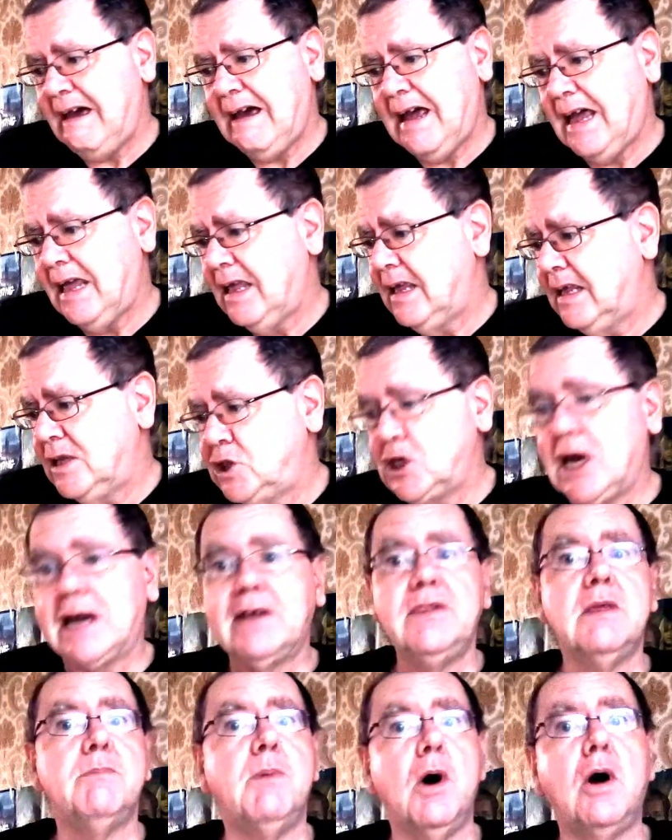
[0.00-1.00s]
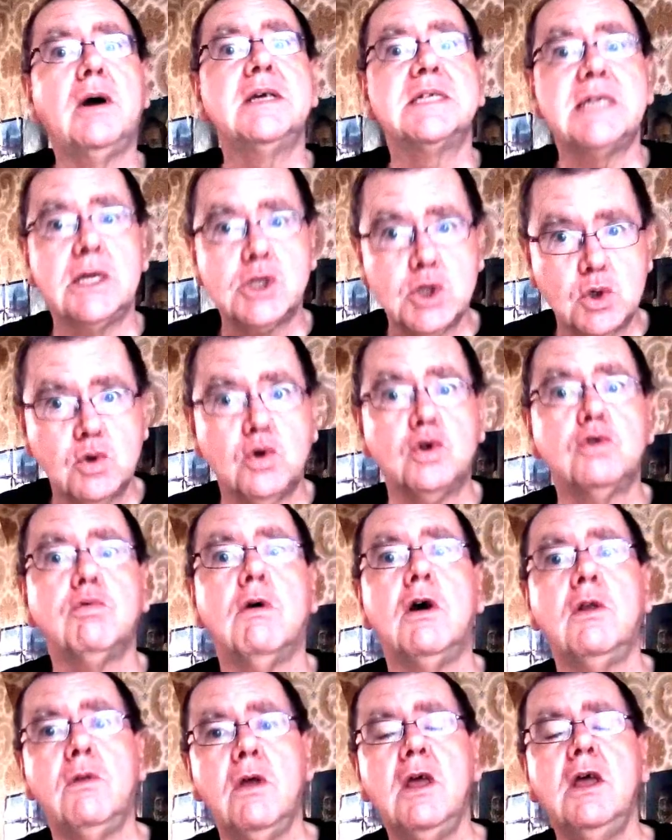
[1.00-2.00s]
Jack in the Box, that's a good one,
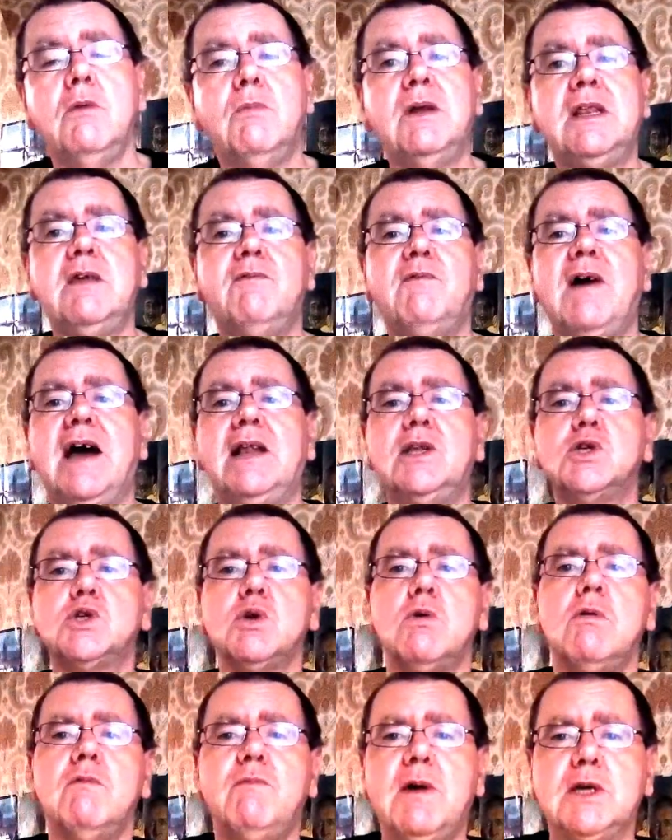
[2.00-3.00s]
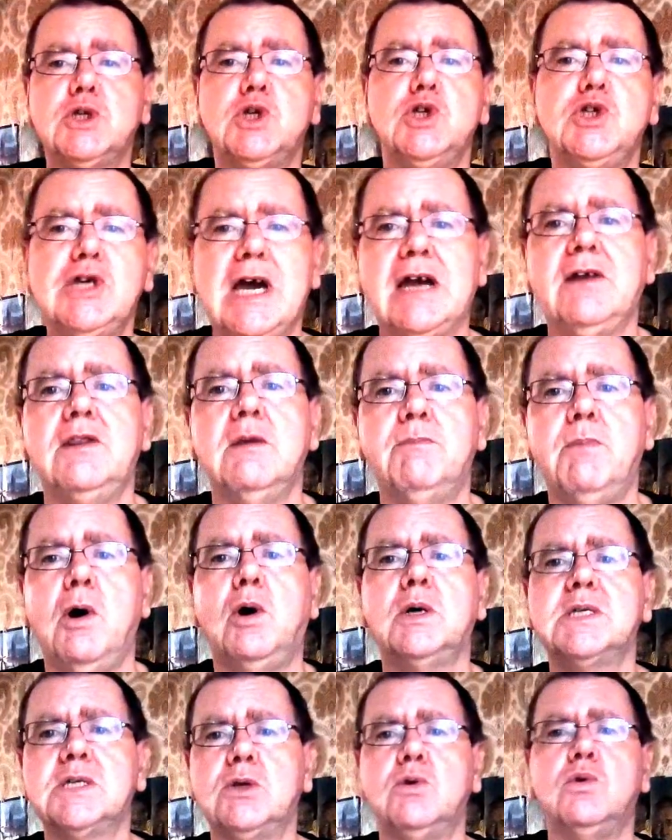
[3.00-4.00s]
where they find this old-fashioned Jack in the Box and
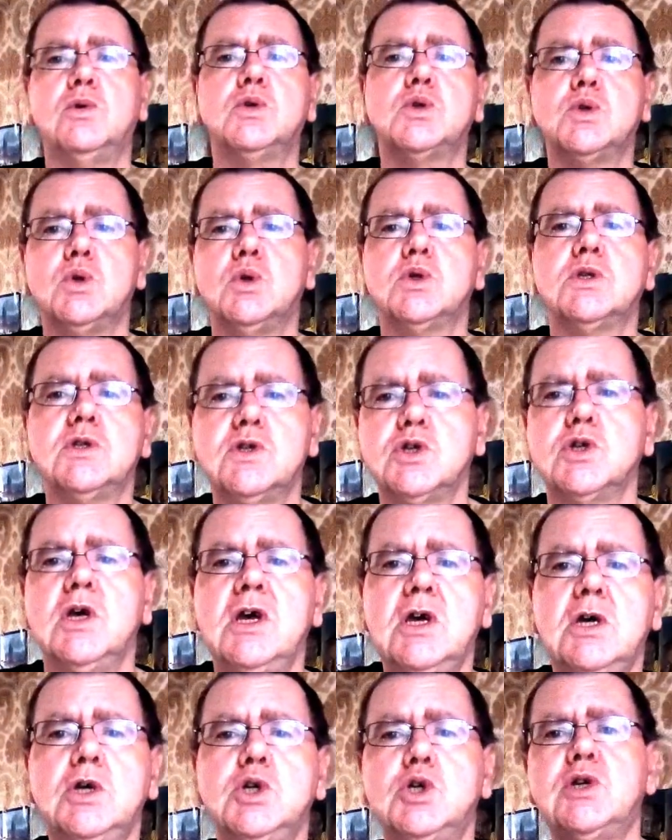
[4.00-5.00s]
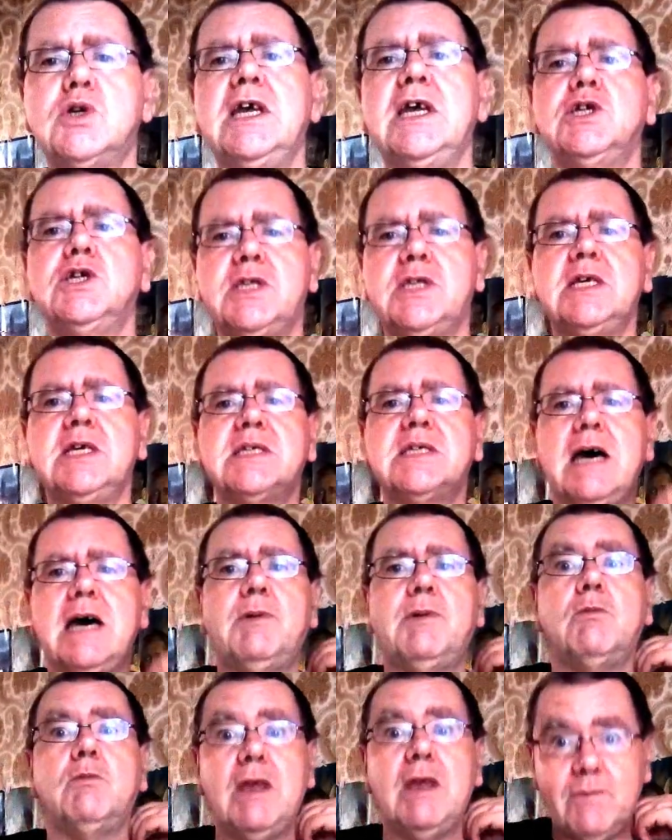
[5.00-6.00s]
all sorts of strange things happen. I'm
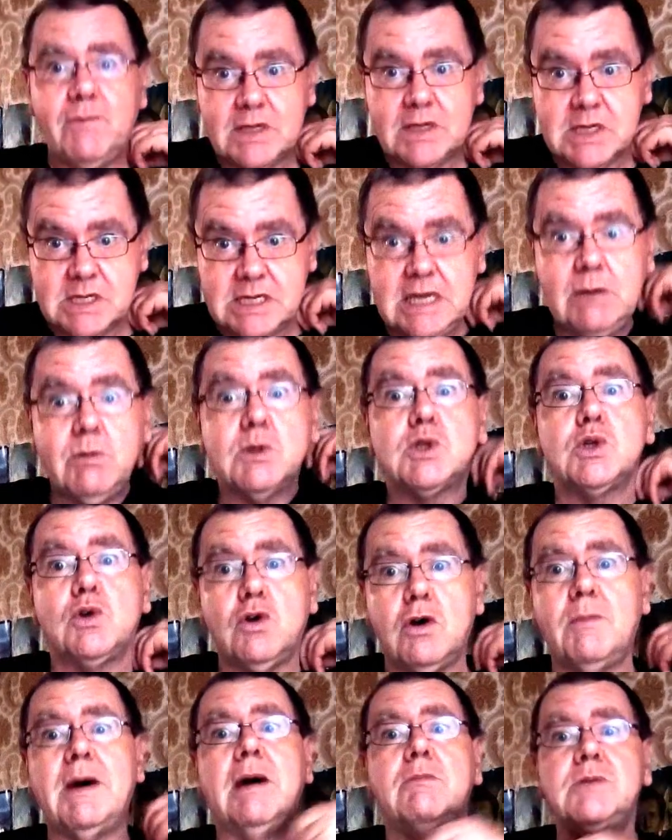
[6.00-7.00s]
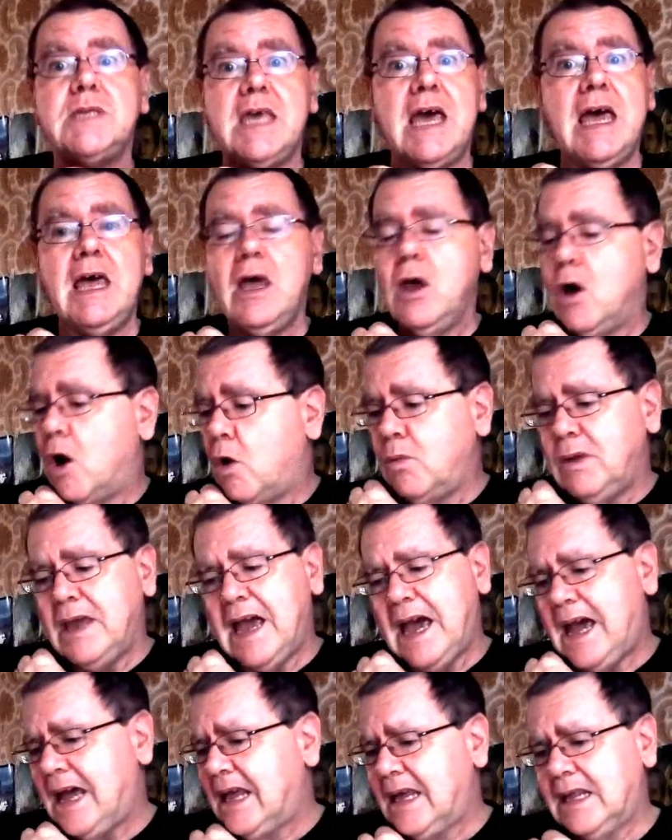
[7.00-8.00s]
waiting for the sequel to come out.
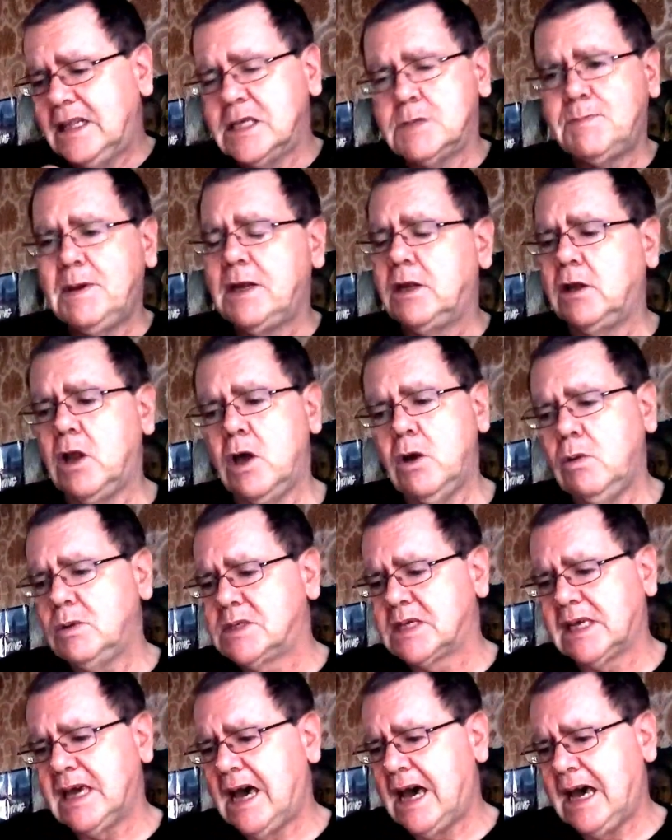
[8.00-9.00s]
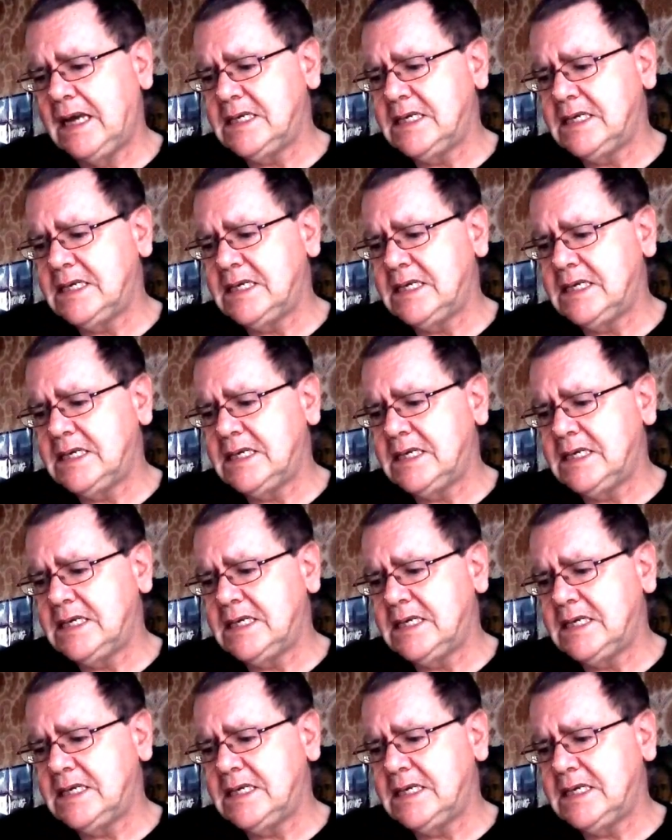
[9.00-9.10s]
There's been loads, guys.